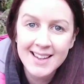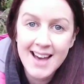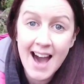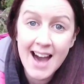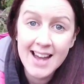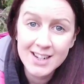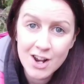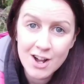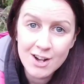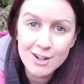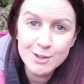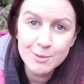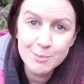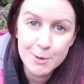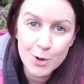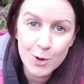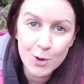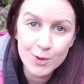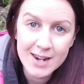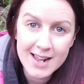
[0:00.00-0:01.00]
and last but
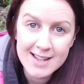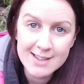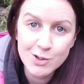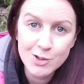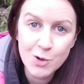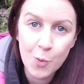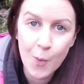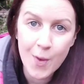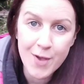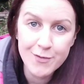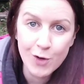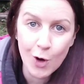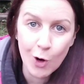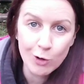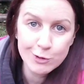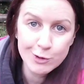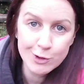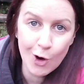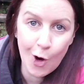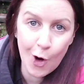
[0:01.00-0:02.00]
not least, we've got
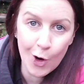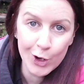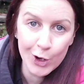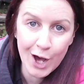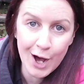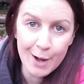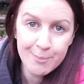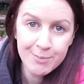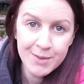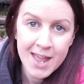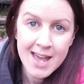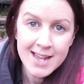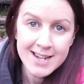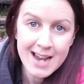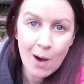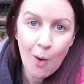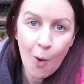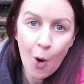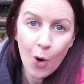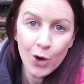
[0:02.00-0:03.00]
oca.
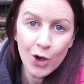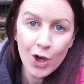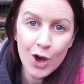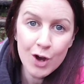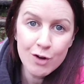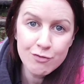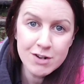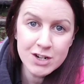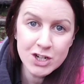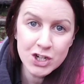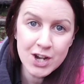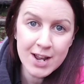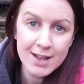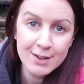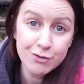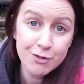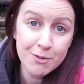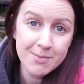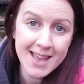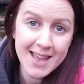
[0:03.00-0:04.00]
Now oca originates
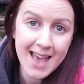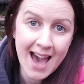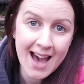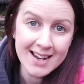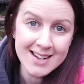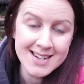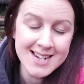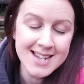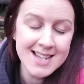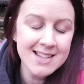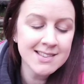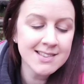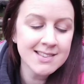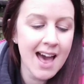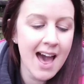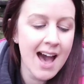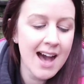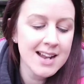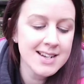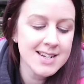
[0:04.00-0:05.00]
from the Andes
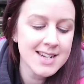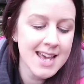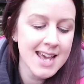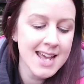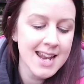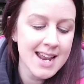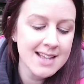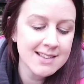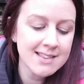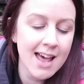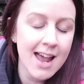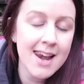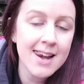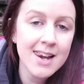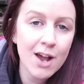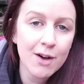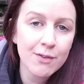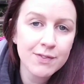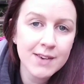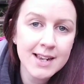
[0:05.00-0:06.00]
and it is a
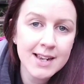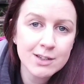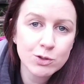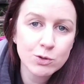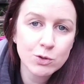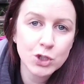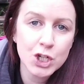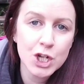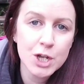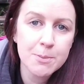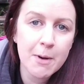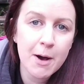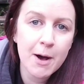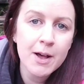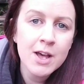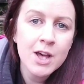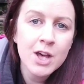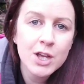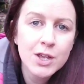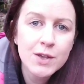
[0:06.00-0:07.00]
lovely little tuber.
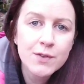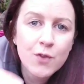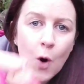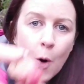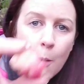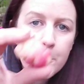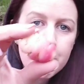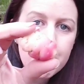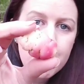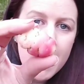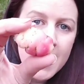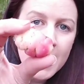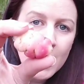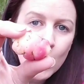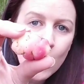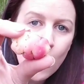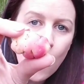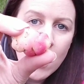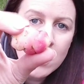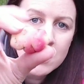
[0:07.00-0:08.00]
You've got
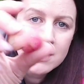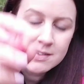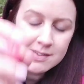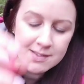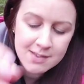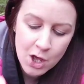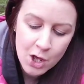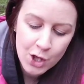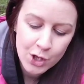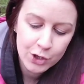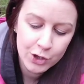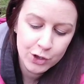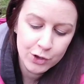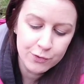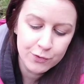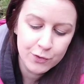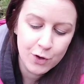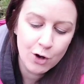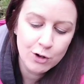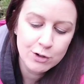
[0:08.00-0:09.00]
pink ones,
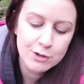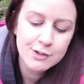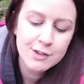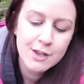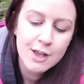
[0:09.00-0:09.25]
you've got